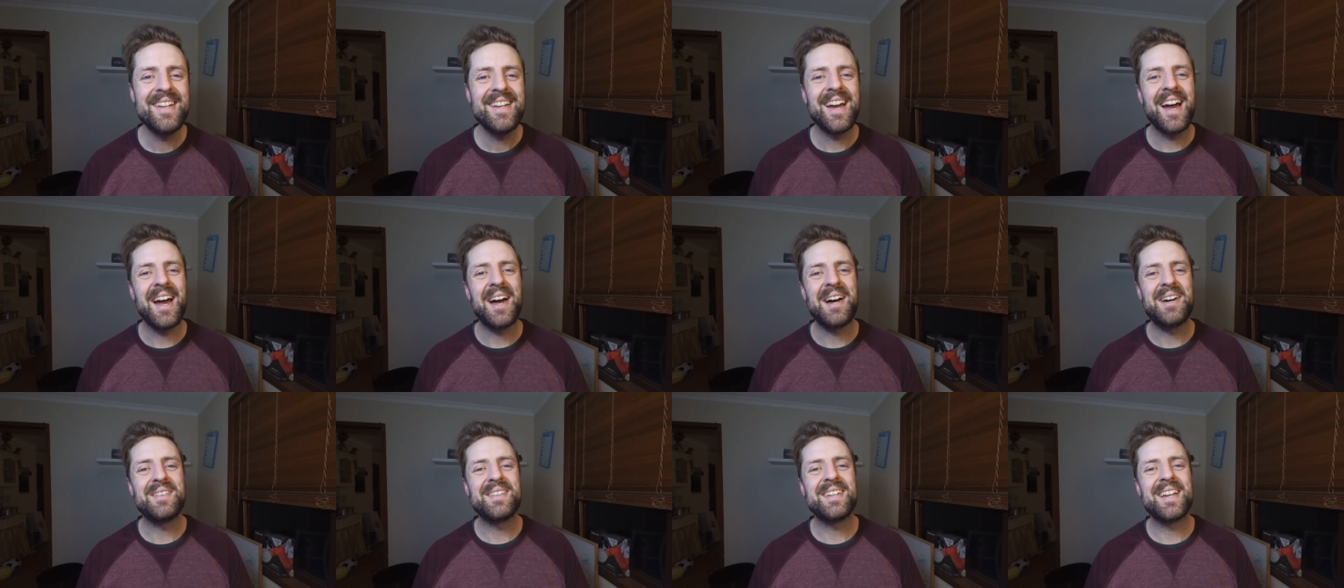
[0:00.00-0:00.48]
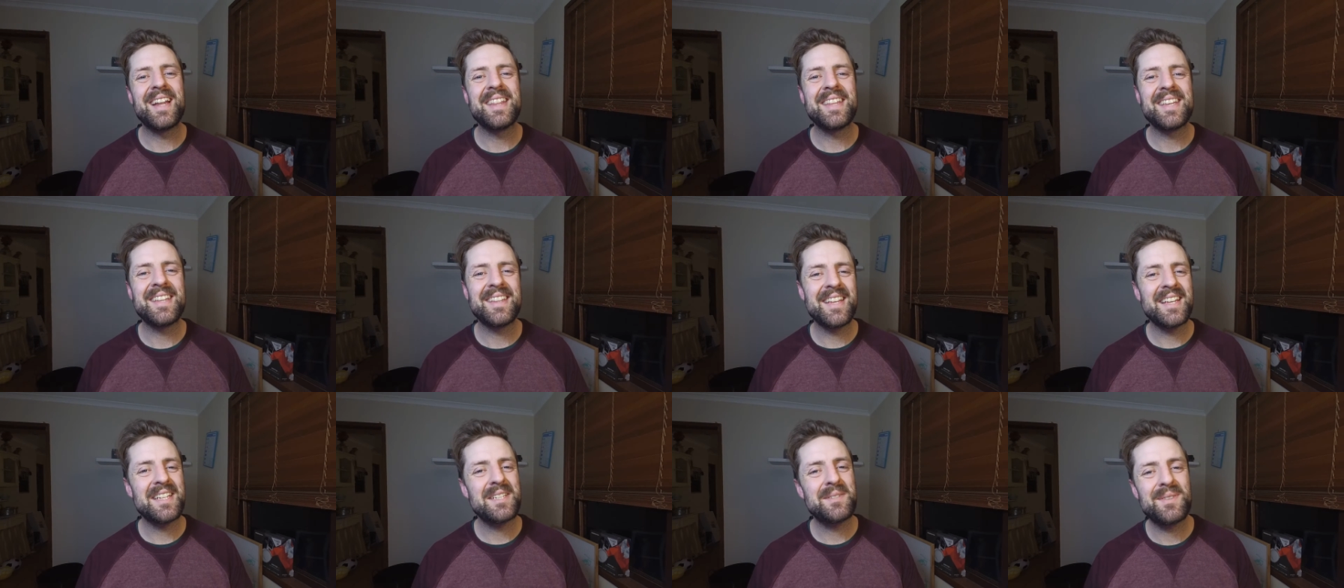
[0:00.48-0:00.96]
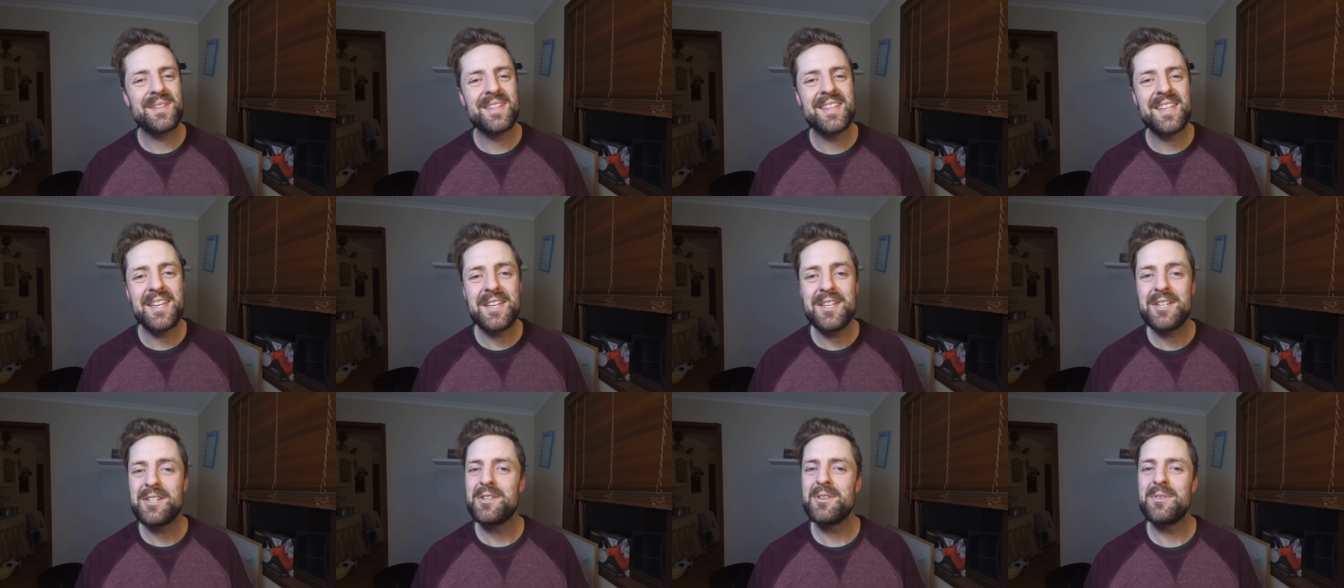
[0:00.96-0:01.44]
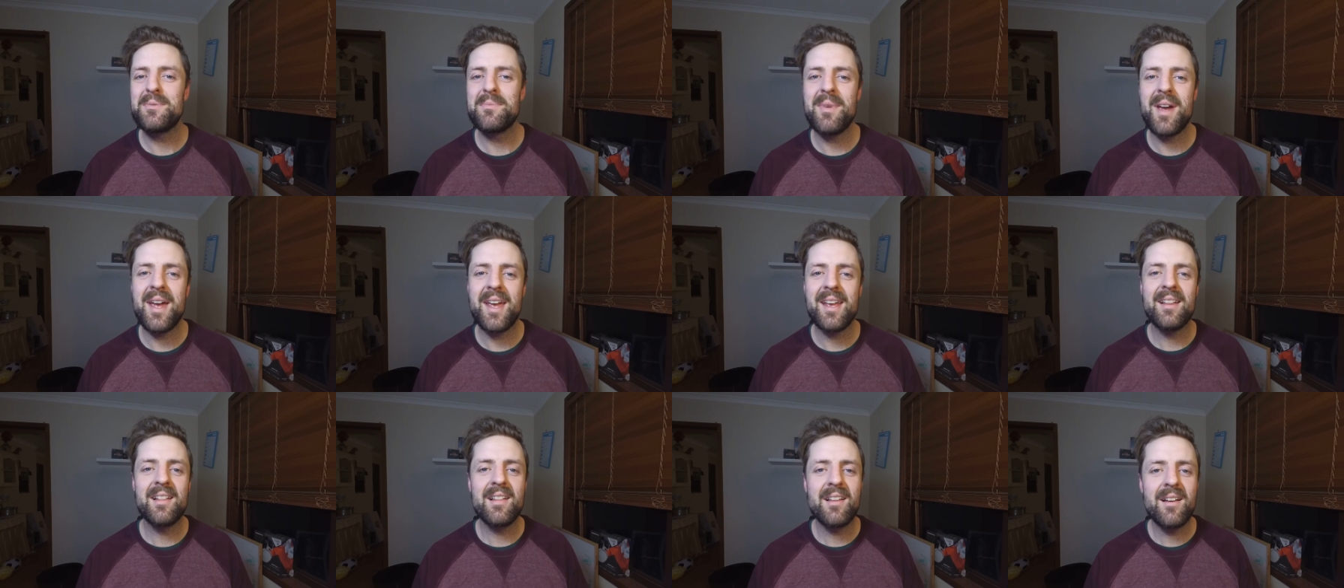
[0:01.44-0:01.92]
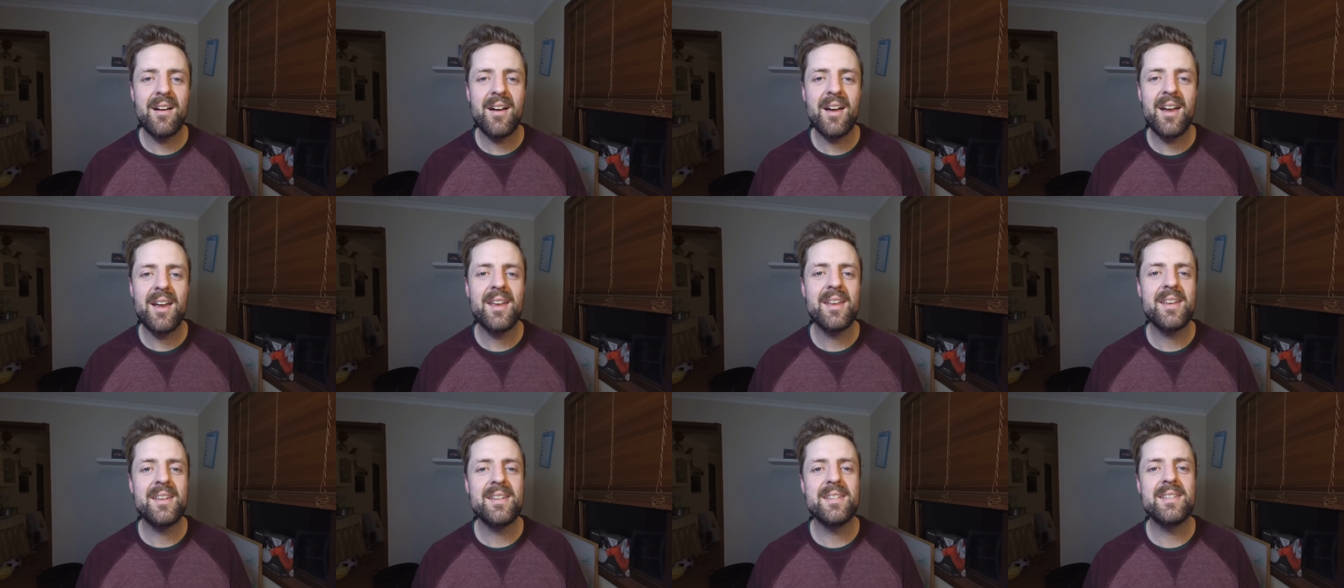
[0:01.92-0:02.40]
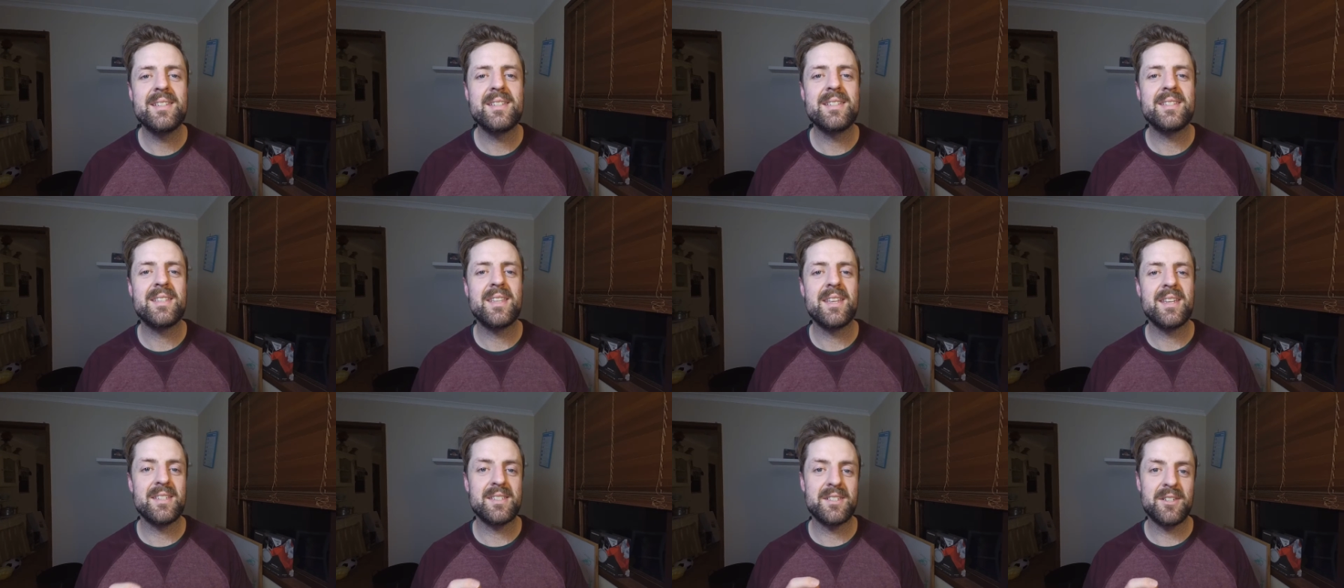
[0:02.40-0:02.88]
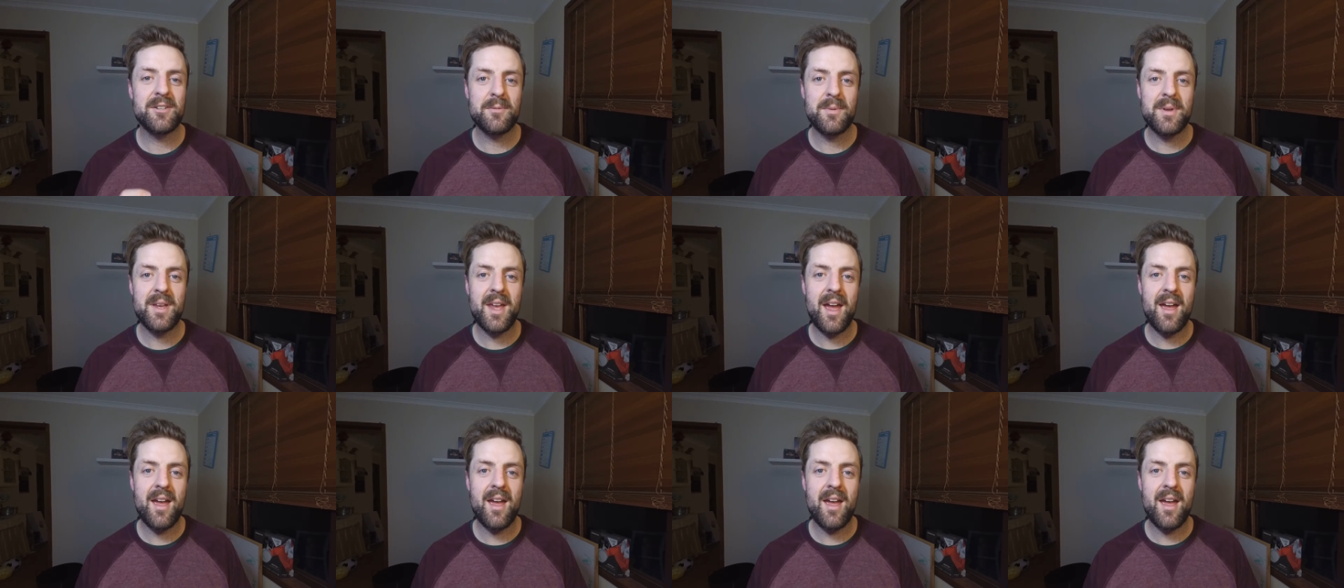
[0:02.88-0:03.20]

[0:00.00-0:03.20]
Um, and I think that's where the issue may lie is there's going to